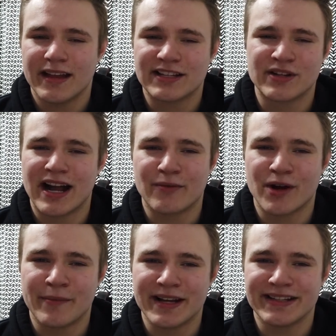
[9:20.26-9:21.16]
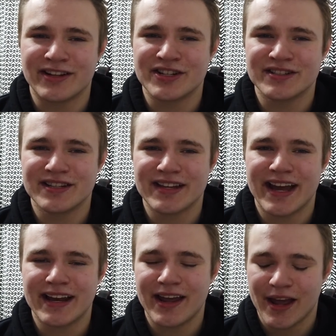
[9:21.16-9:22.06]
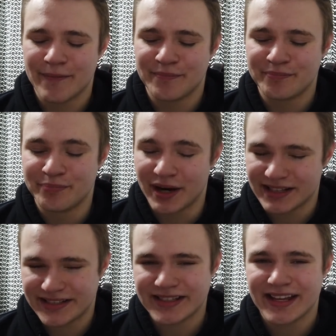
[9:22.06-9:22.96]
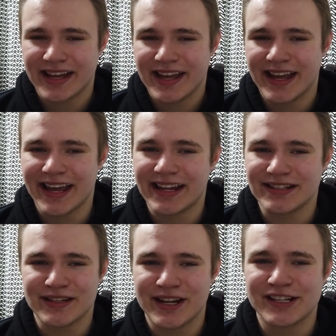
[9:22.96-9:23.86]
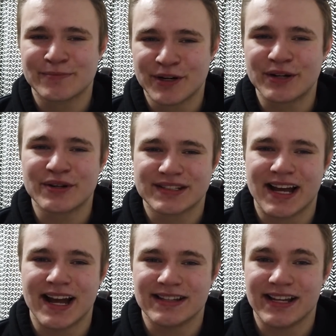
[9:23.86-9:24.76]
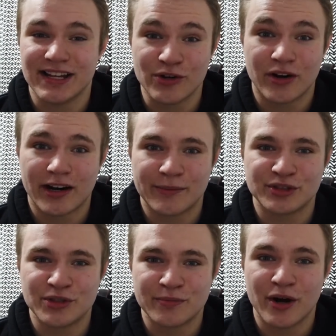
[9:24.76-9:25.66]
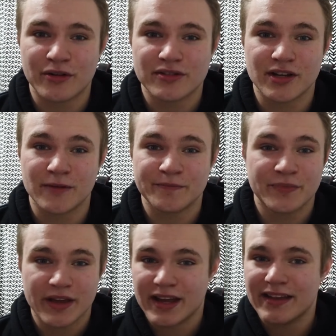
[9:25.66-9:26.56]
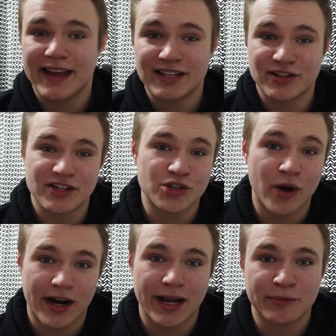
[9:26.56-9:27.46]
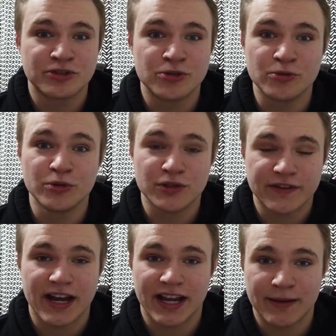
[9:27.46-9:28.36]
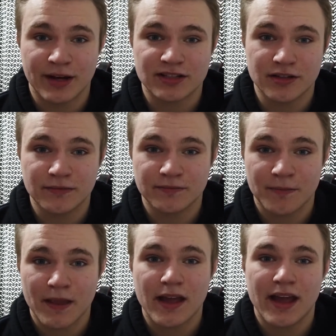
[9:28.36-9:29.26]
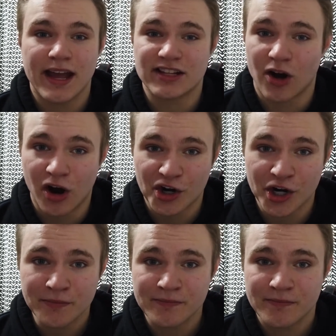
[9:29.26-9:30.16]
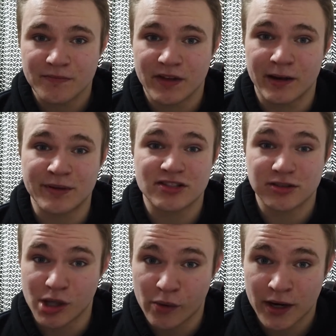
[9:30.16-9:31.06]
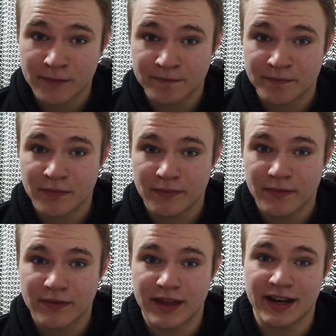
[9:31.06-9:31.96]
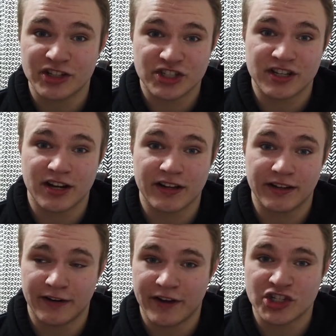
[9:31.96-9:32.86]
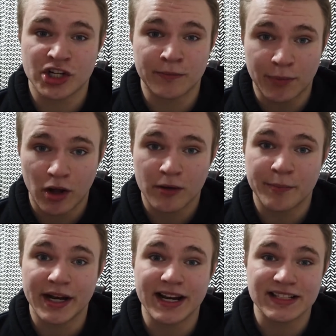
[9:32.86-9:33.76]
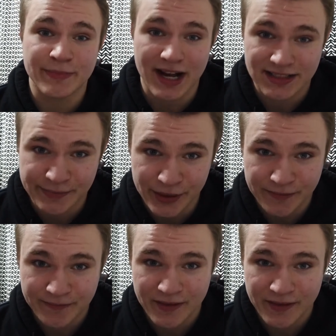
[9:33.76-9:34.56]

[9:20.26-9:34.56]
that's not where all my intelligence is at, but it is pretty cool science, and you are able to do both. So the answer is you are able to lose fat and gain muscle. It's harder, it'll be slower than just in a conventional bulk, but it is possible.